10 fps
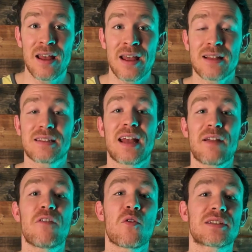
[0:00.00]

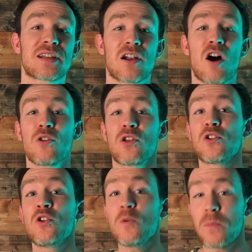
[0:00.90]
instead focusing on all the
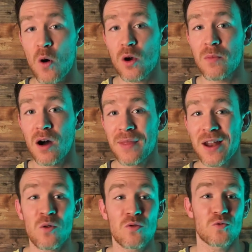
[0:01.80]
new Pokemon that
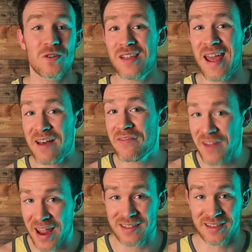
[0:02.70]
don't really have
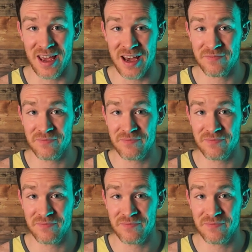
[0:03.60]
fans yet.